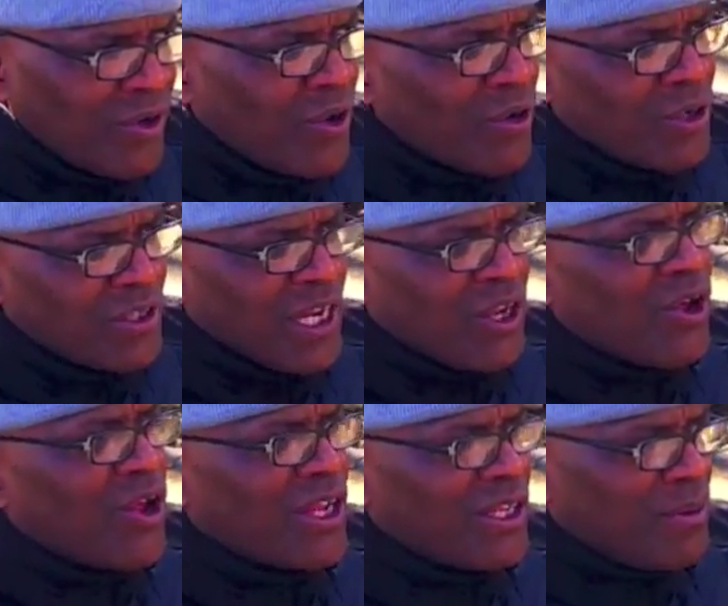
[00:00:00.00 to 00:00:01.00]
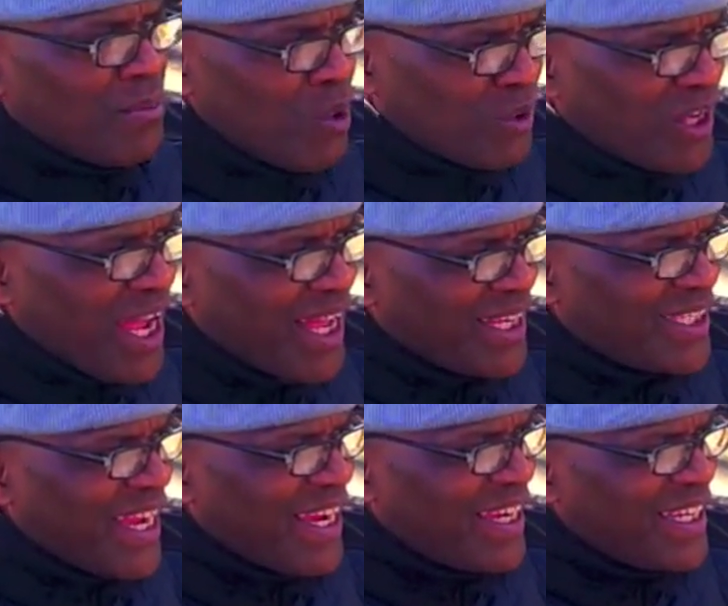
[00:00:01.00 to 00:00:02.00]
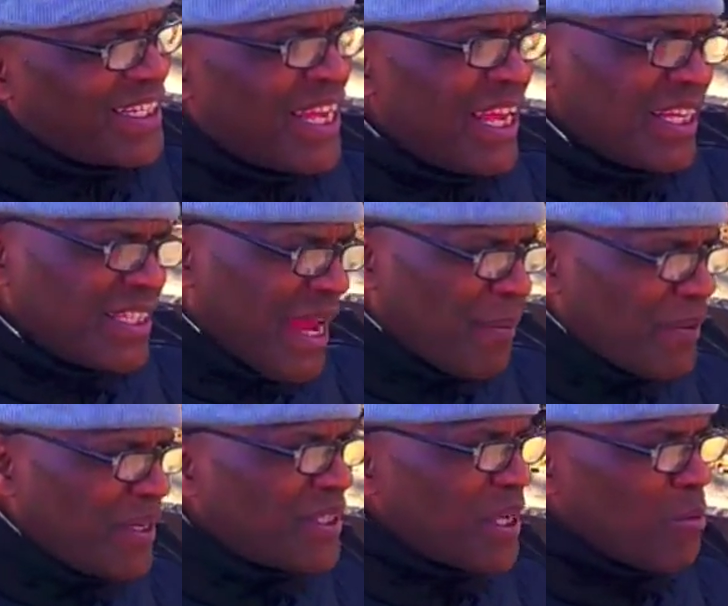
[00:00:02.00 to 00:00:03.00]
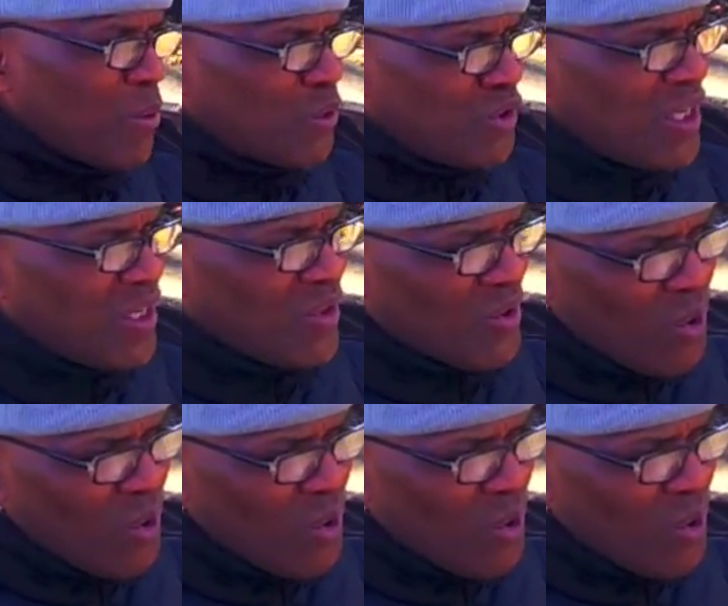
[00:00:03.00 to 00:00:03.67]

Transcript: you know, because they call it mota, Chinese, Japanese say mochito,